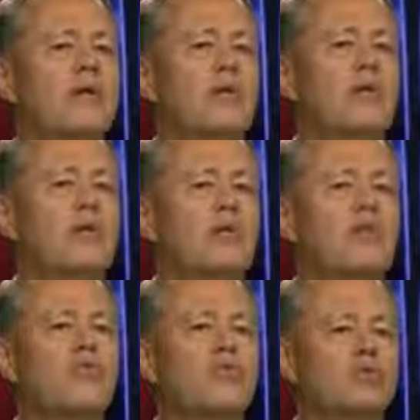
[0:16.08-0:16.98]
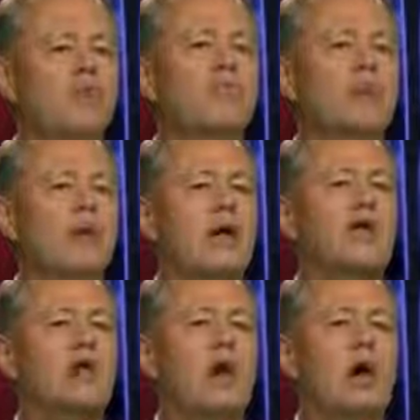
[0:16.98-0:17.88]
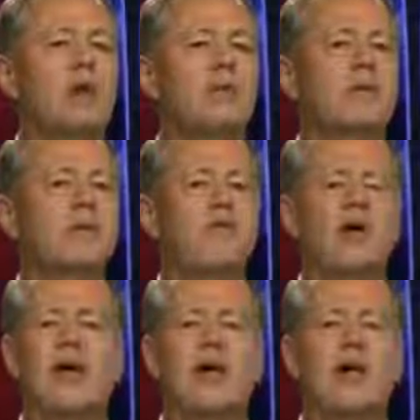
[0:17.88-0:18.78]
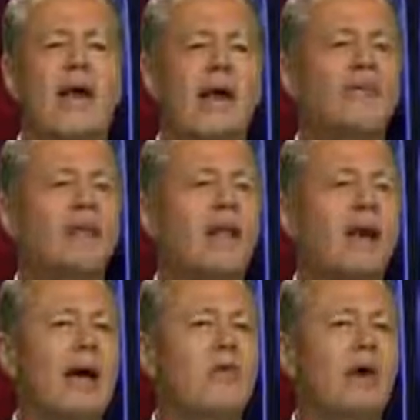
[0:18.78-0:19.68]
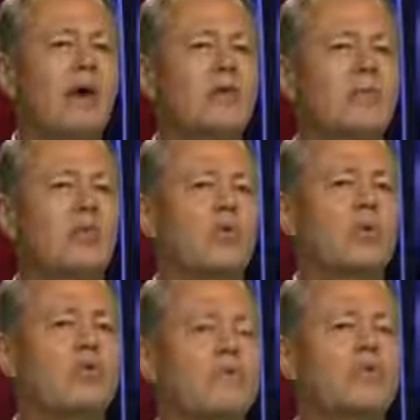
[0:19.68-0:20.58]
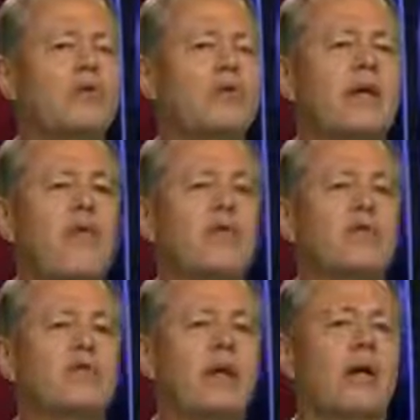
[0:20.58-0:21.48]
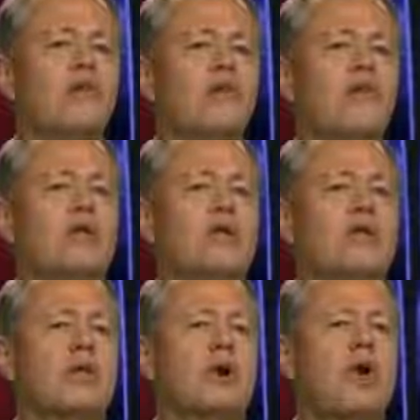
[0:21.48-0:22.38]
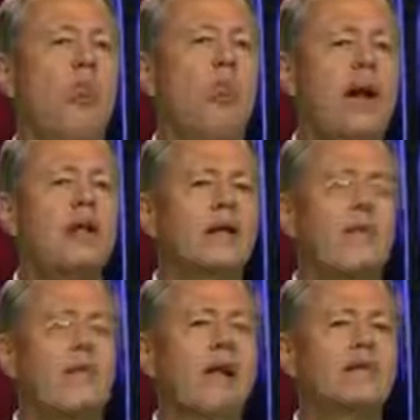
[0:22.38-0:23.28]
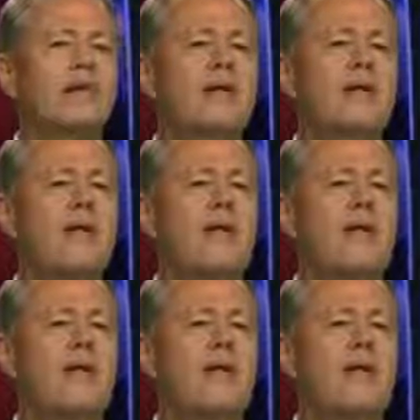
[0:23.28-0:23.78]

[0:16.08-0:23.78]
to reduce transportation costs because of a lack of collaboration between shippers and carriers around issues such as weight and capacities?